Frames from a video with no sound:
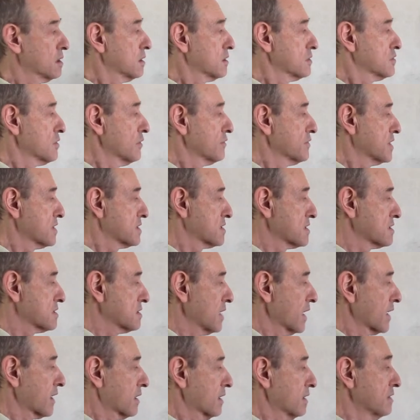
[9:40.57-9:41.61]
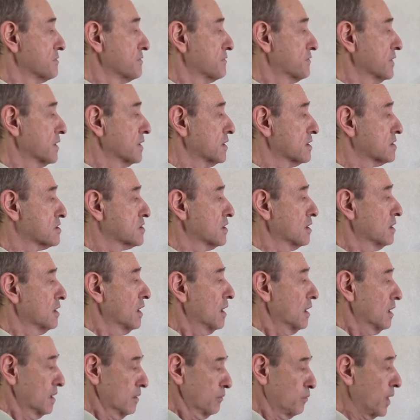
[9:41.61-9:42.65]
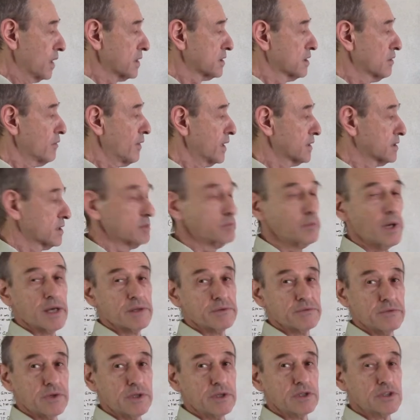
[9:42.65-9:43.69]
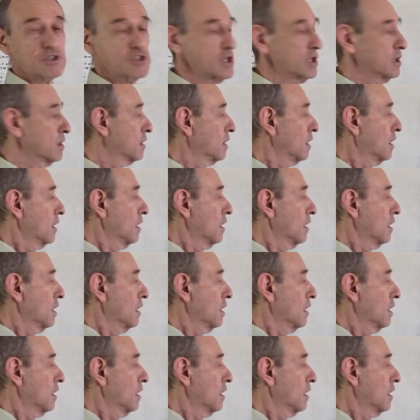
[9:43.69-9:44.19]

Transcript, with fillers: so this is like infinity, one divided by infinity,